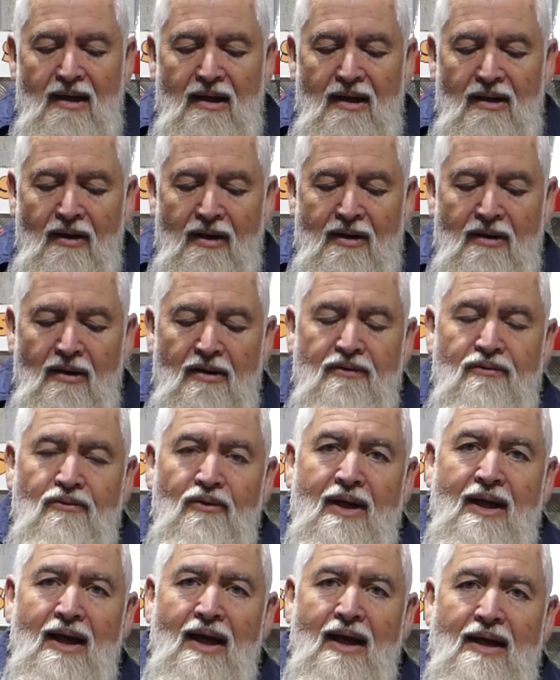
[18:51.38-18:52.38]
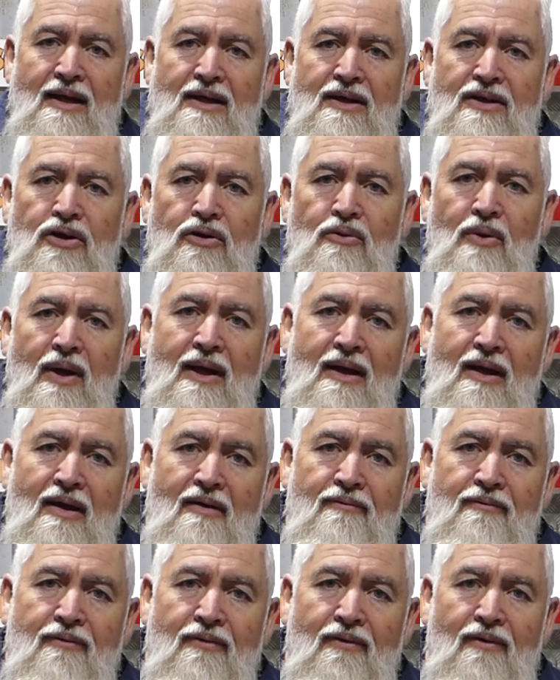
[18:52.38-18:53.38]
I got a 3/8
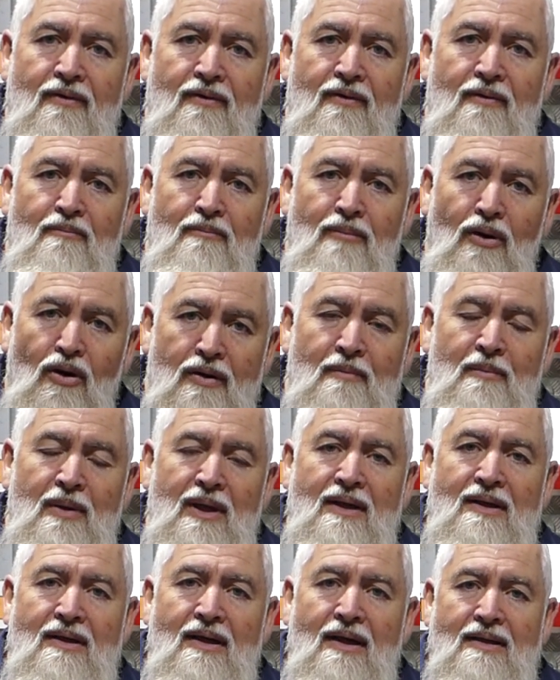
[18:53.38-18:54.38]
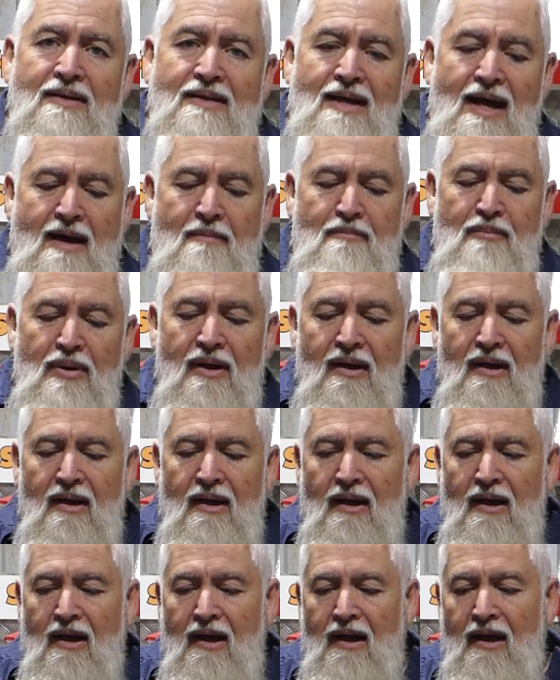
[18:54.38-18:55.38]
UNF bottoming tap,
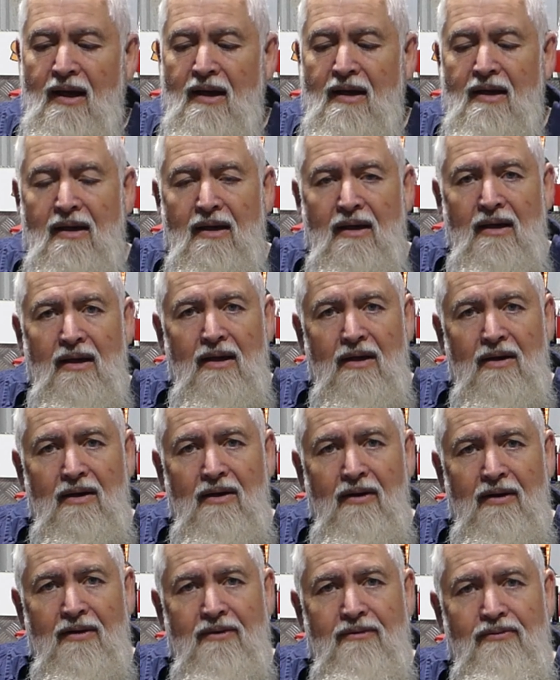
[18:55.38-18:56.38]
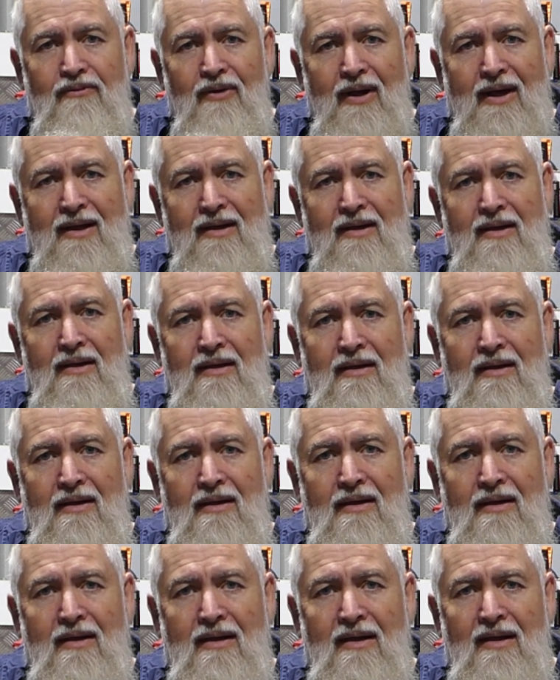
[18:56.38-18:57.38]
and I threaded
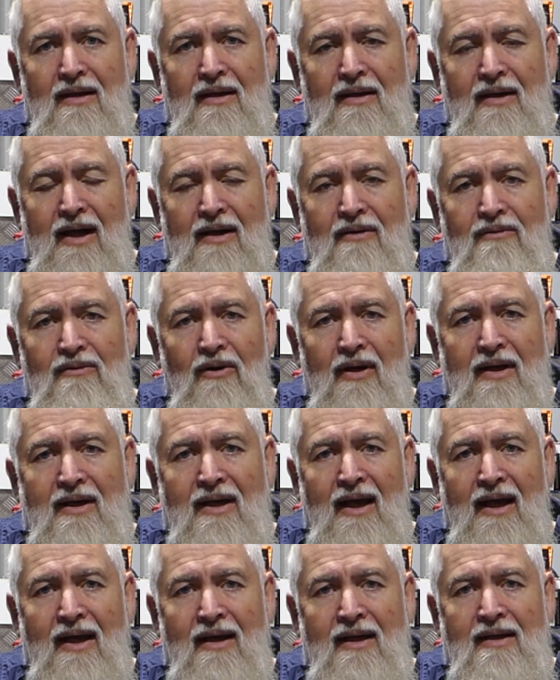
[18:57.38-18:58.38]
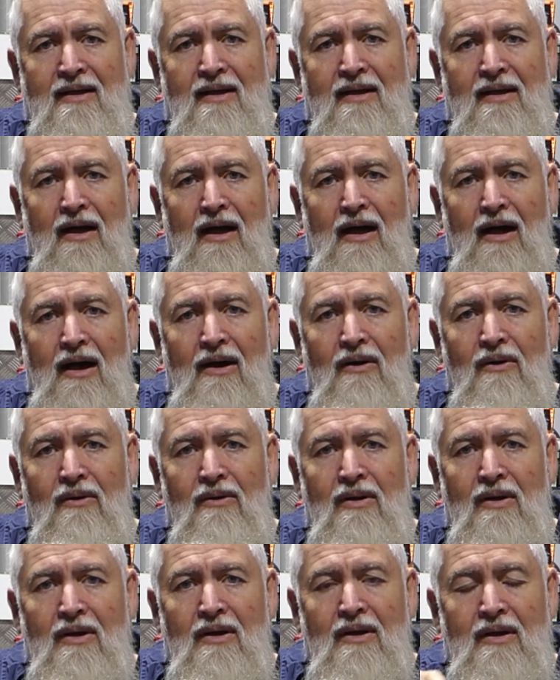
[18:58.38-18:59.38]
that right down into the
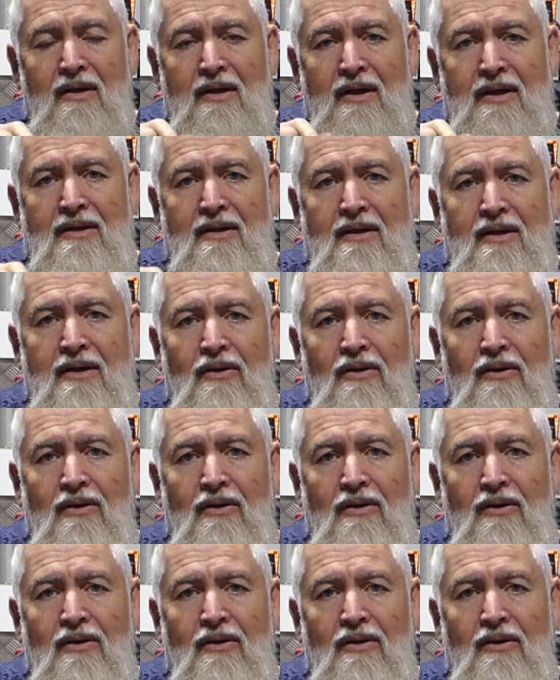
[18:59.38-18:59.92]
hole, into the